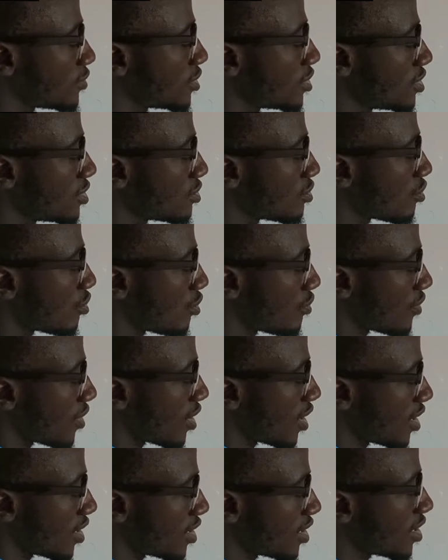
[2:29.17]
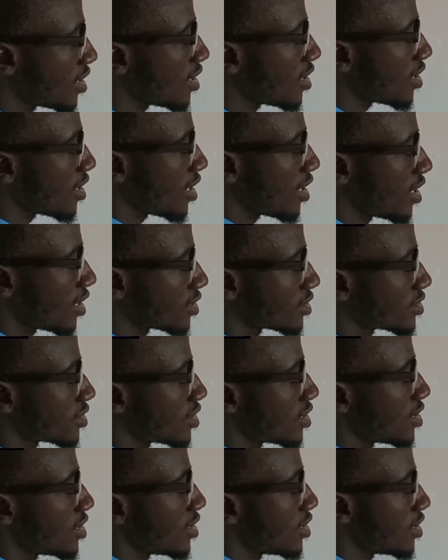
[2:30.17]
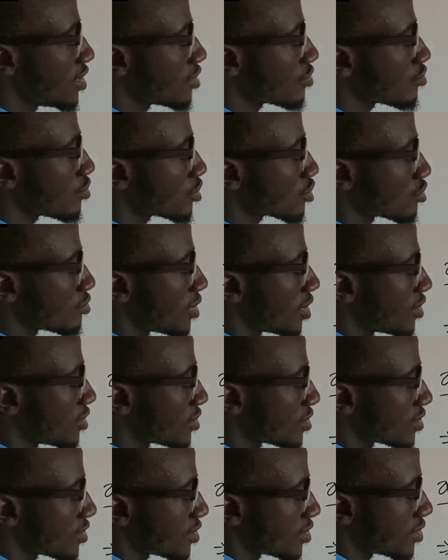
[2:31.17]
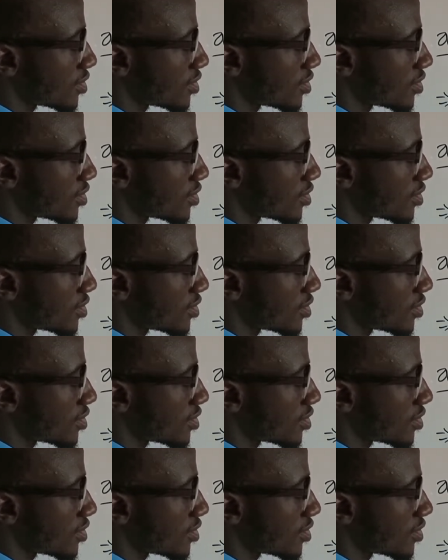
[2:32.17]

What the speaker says: b over ax equals to minus c